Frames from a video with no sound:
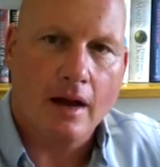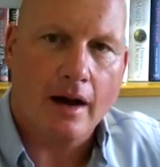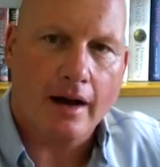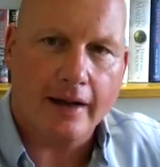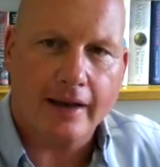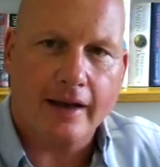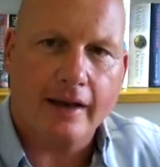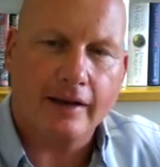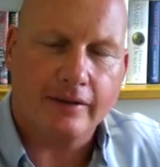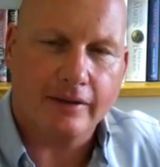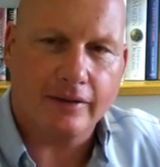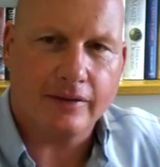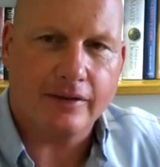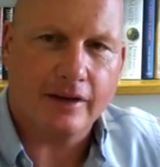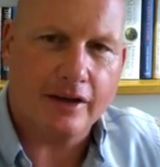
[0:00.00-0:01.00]
Hi guys,
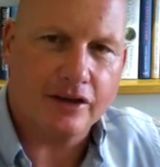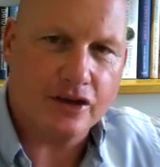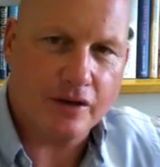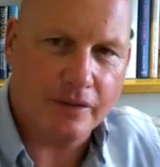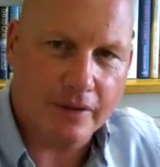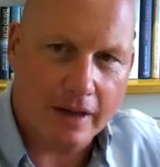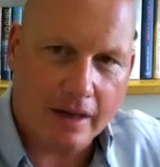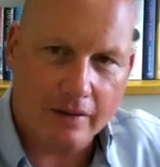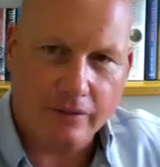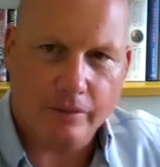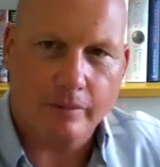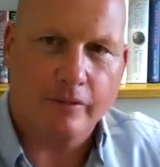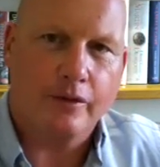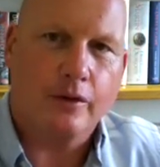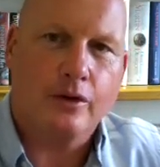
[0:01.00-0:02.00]
it's Jeff again
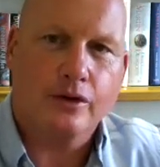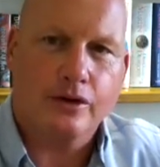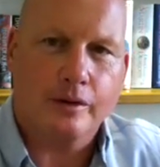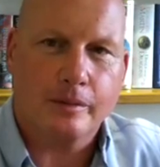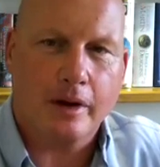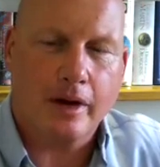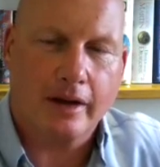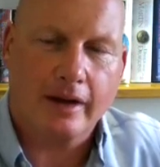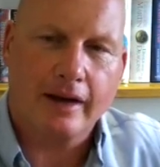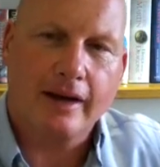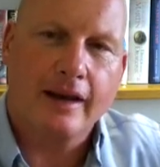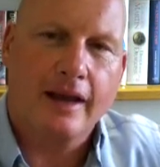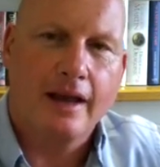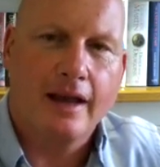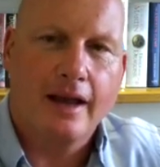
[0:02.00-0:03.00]
from Focus on Marketing.
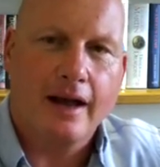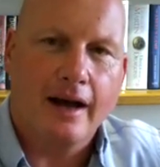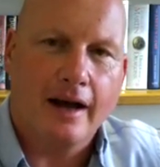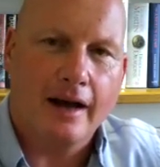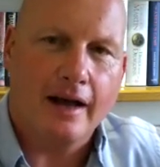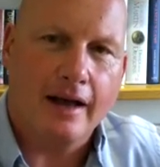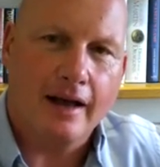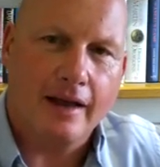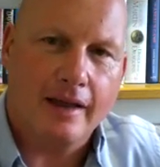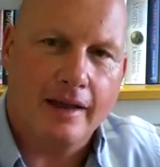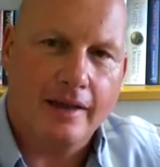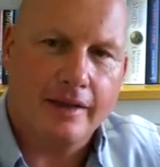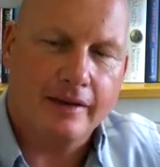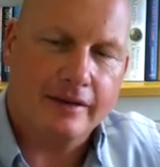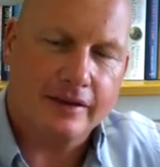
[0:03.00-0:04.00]

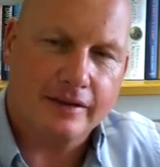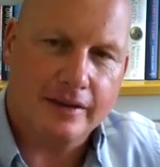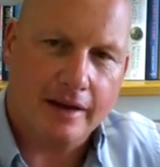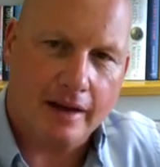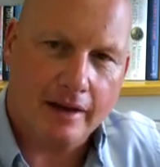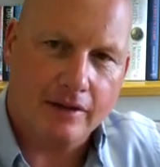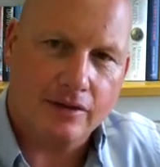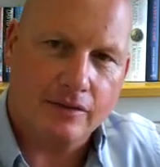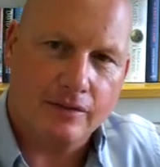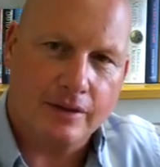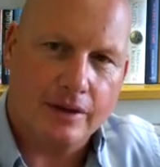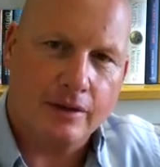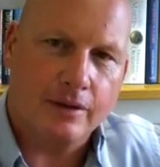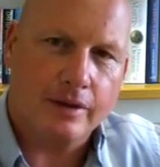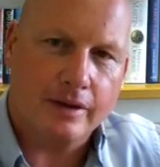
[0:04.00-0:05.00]
This is the next
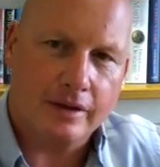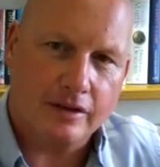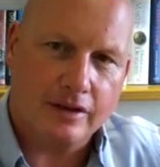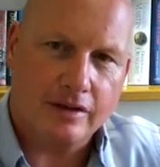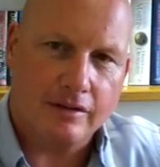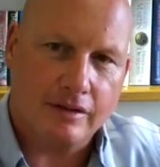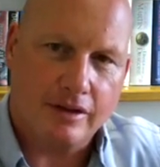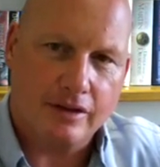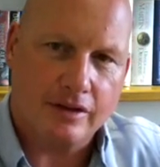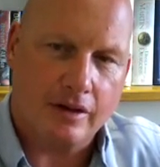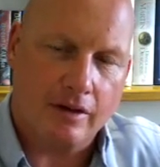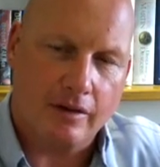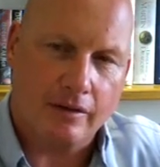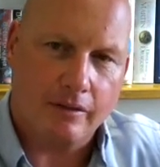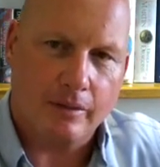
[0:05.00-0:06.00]
video in the series
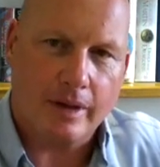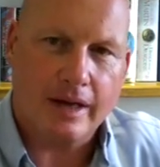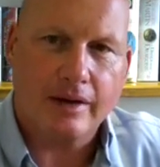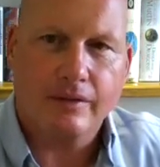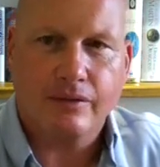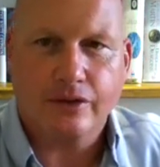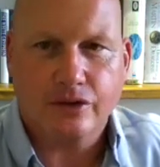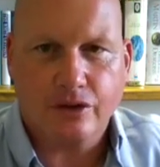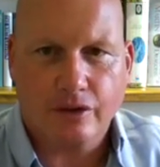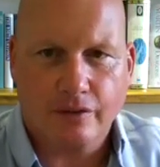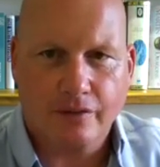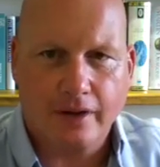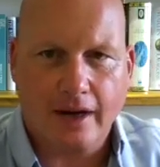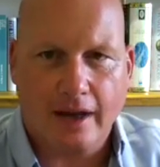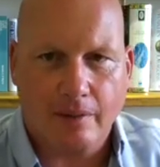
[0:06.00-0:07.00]
of wedding
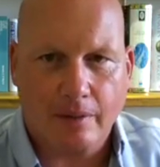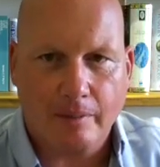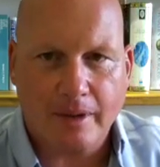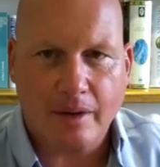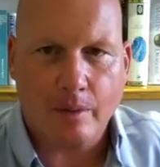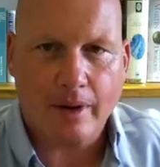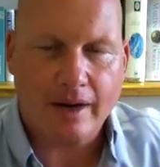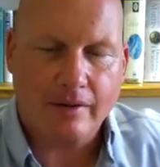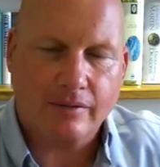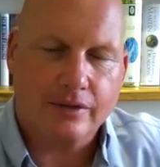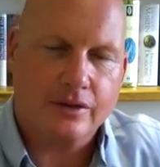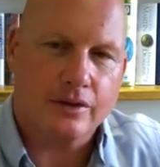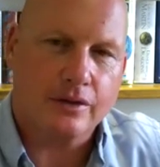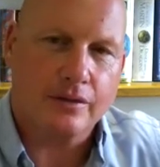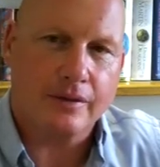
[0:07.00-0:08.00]
photography and how to be a wedding
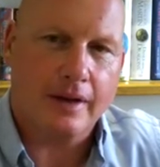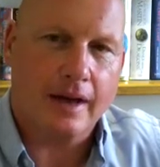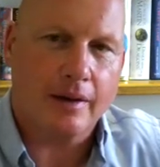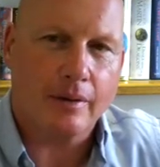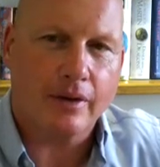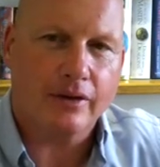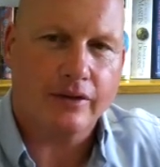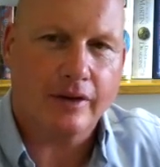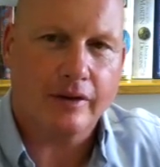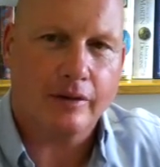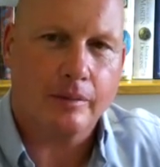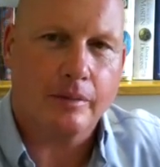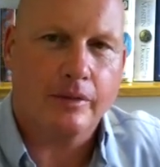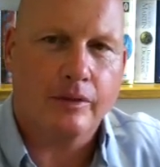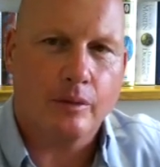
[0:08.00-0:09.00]
photographer, how to set
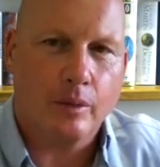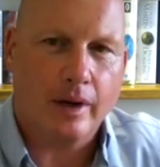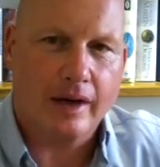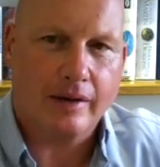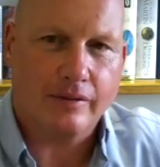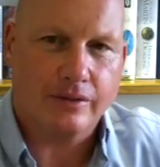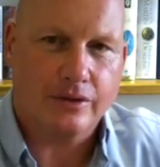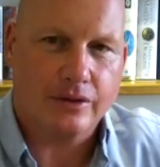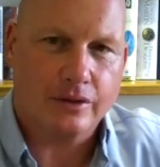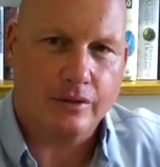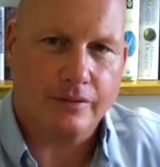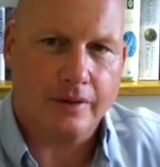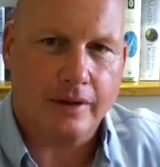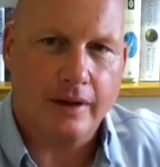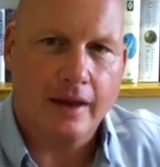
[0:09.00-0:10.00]
up as a wedding
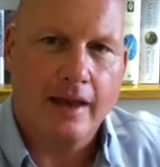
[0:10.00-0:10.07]
photographer.